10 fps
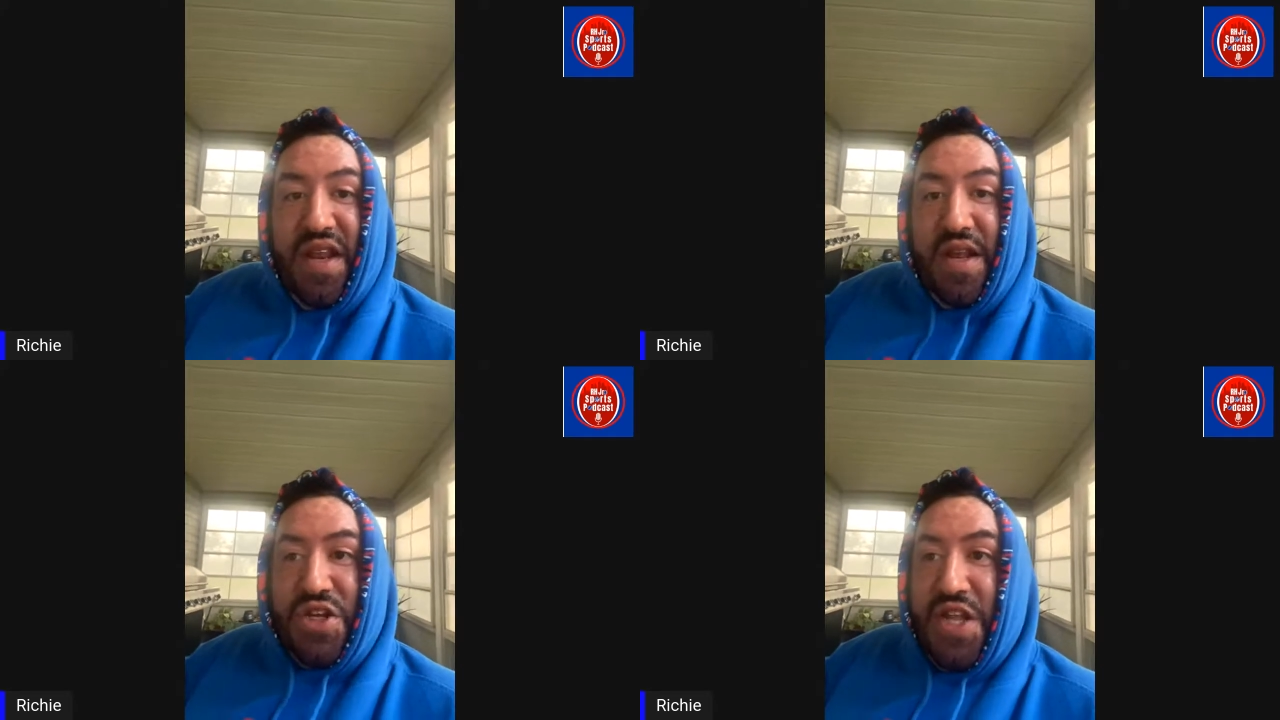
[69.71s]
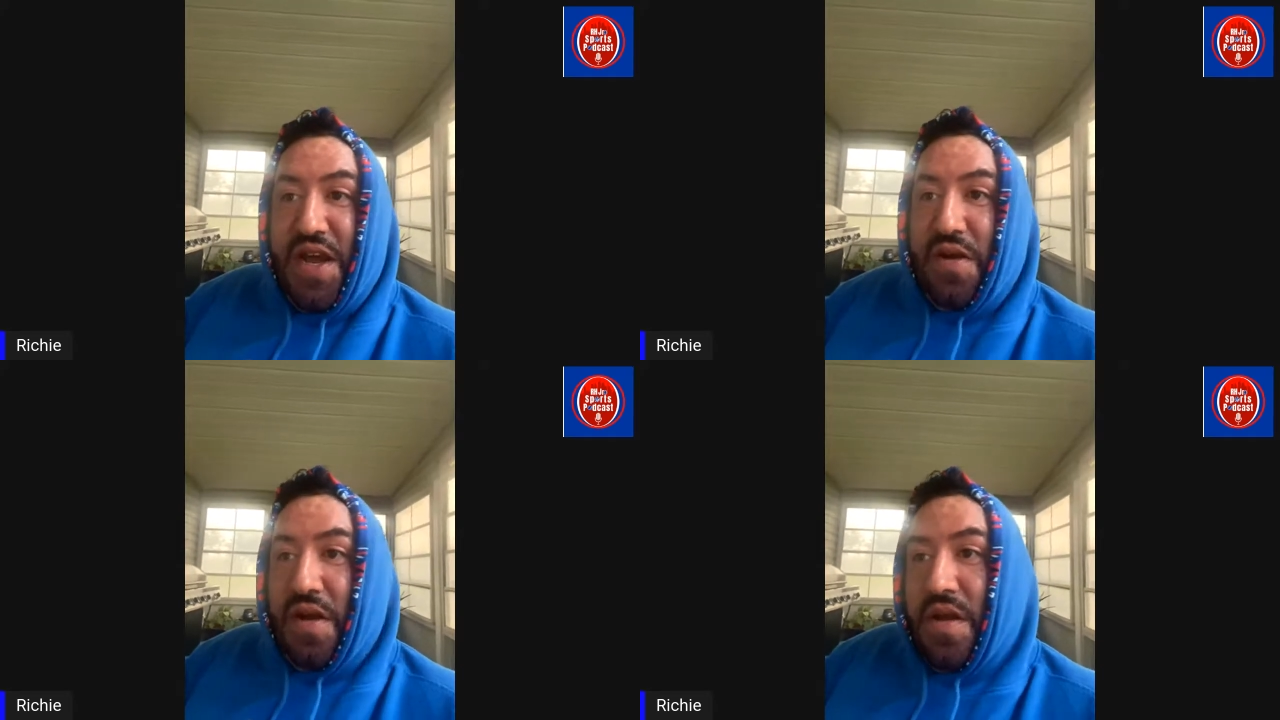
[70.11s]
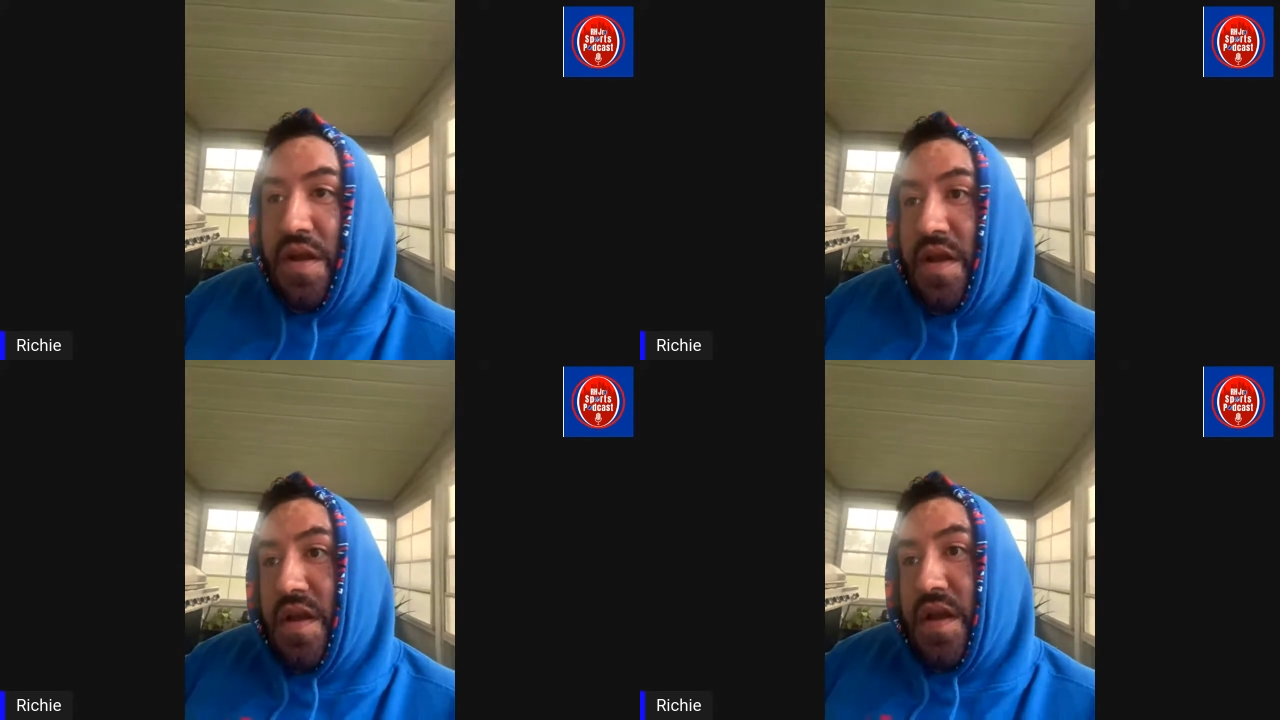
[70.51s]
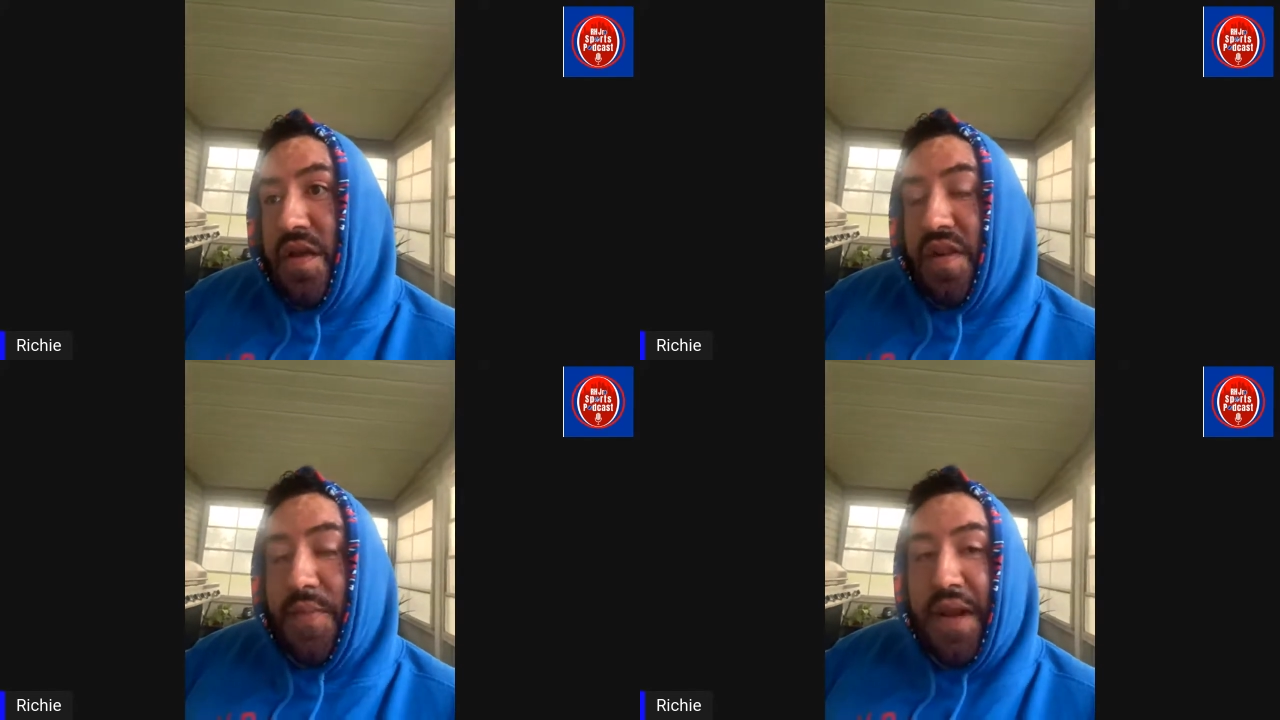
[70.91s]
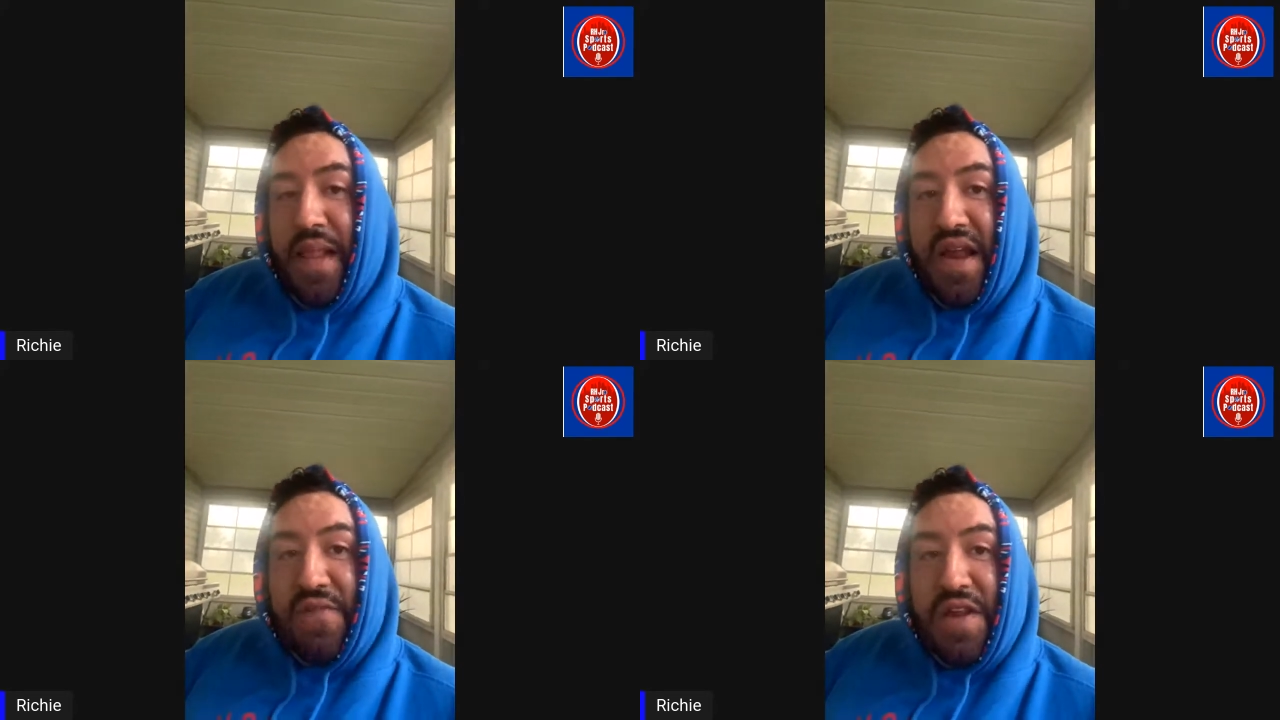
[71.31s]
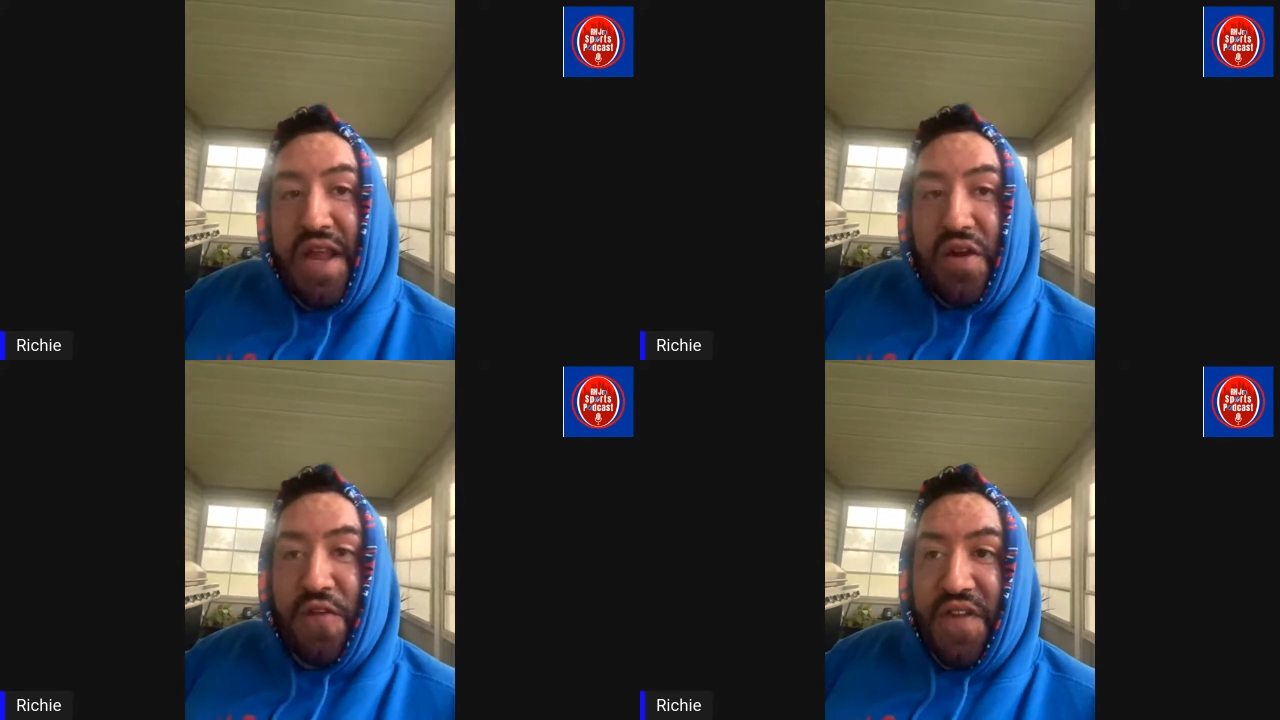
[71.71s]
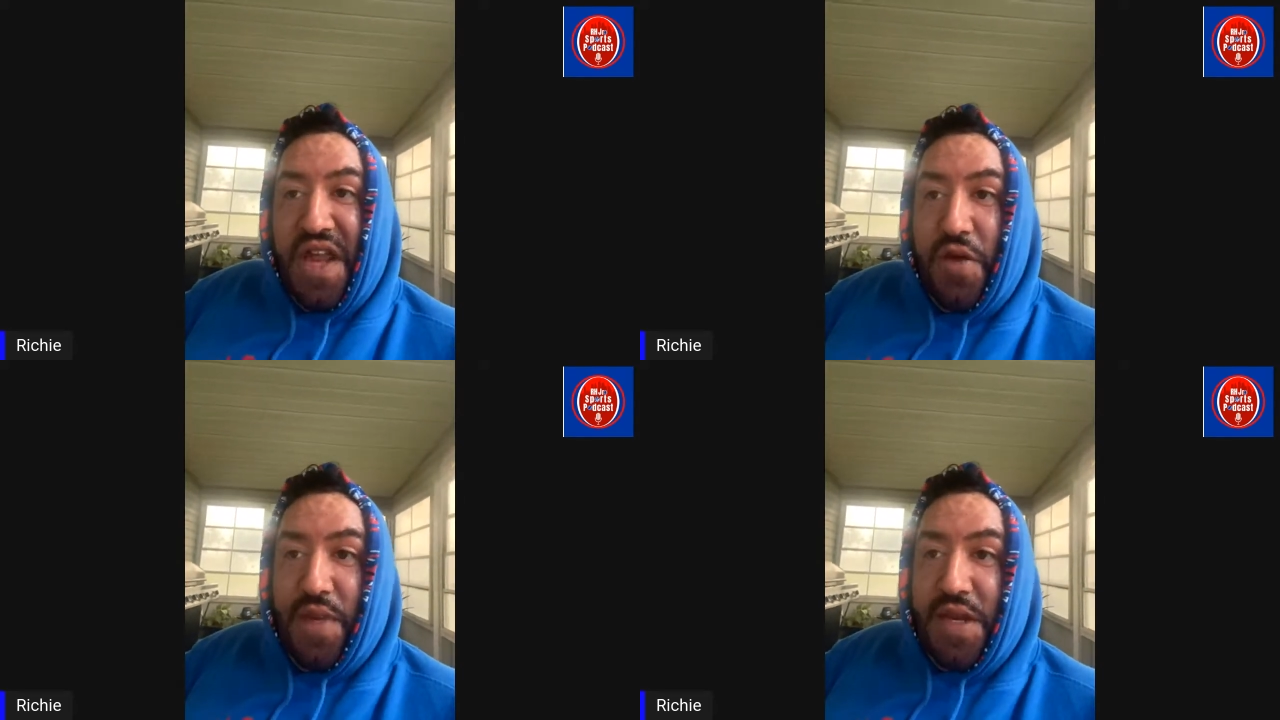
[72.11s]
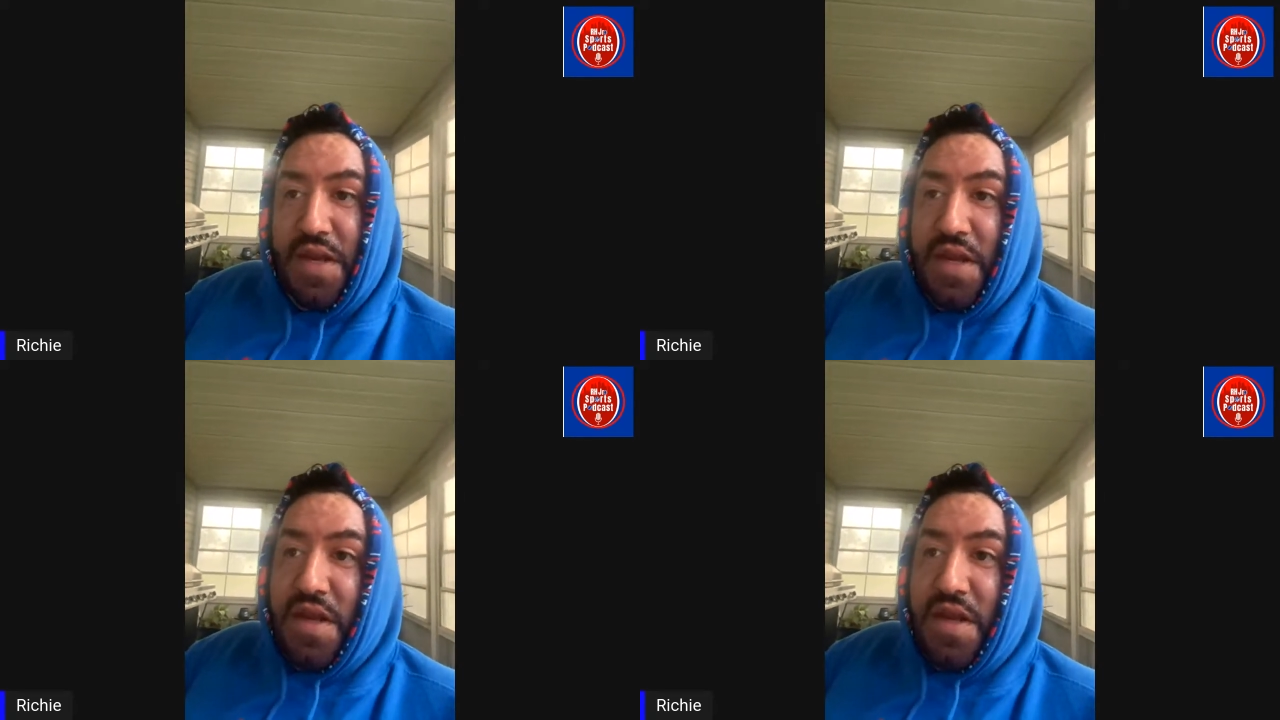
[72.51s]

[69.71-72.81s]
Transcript: touchdown. He was penalized for taking off his helmet.